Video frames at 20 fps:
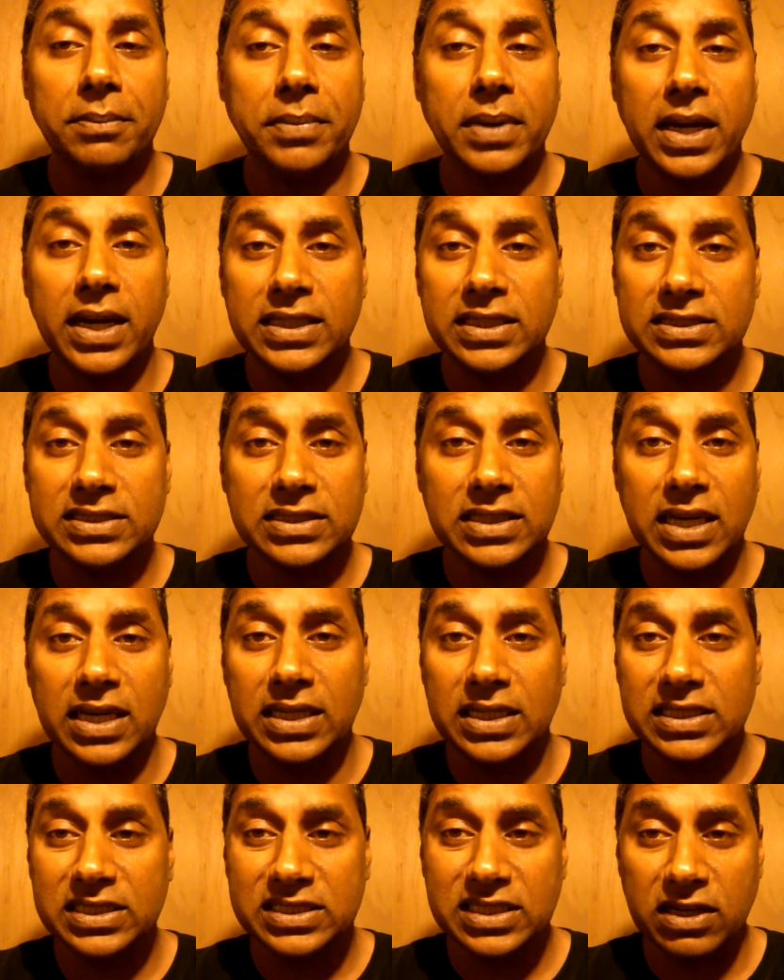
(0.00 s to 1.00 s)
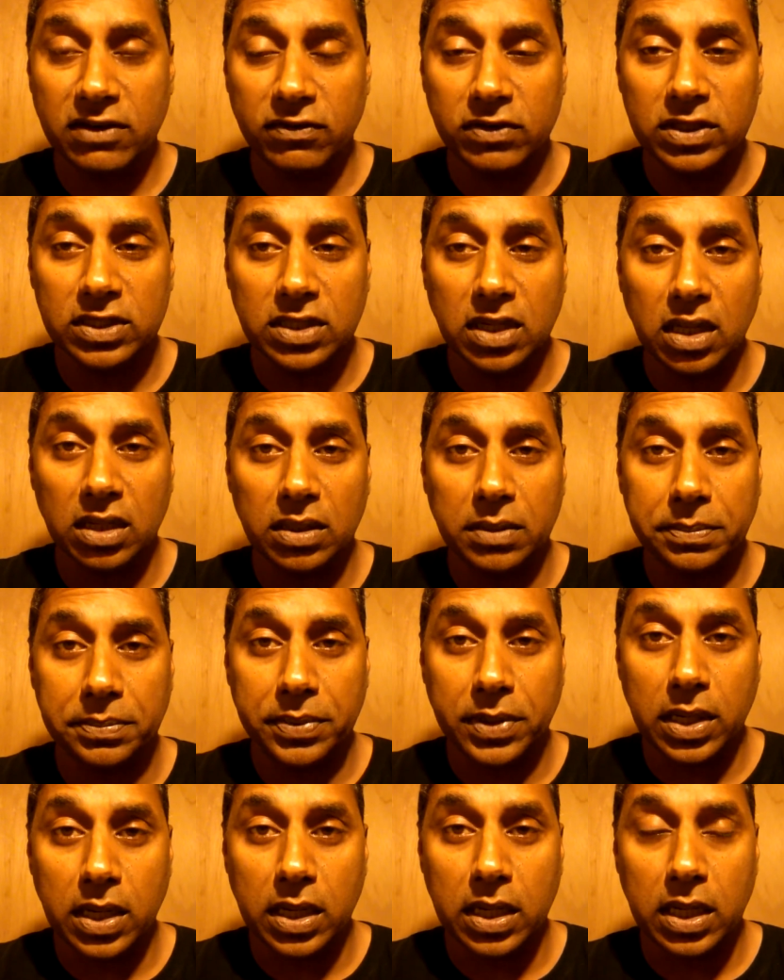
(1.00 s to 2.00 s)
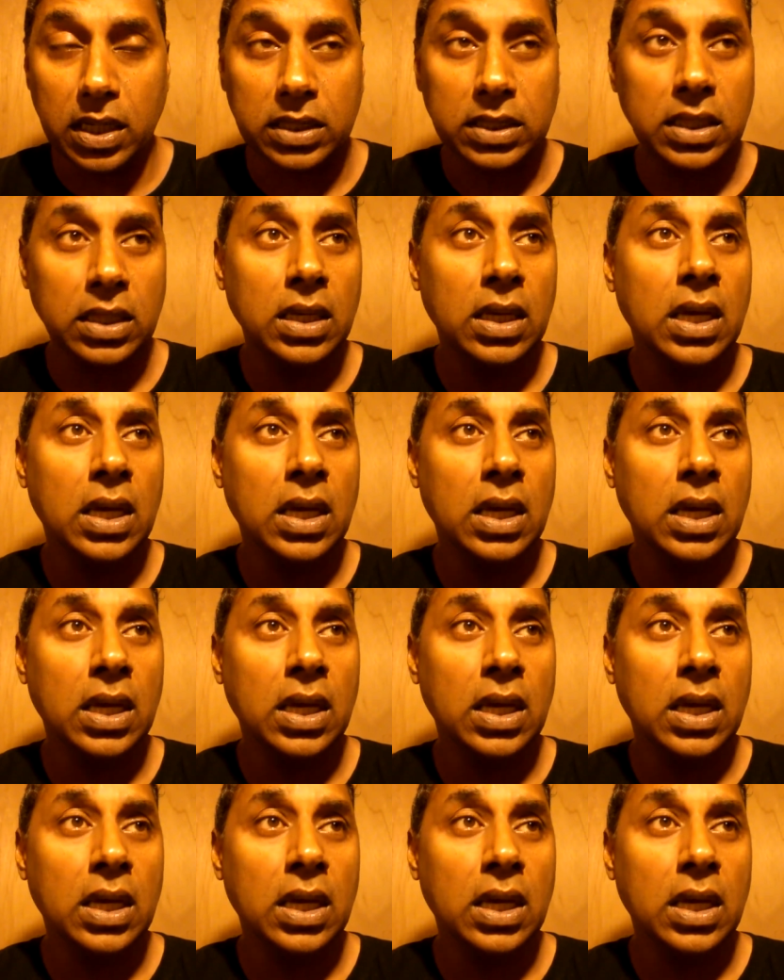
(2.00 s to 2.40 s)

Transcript: buy this $97 product.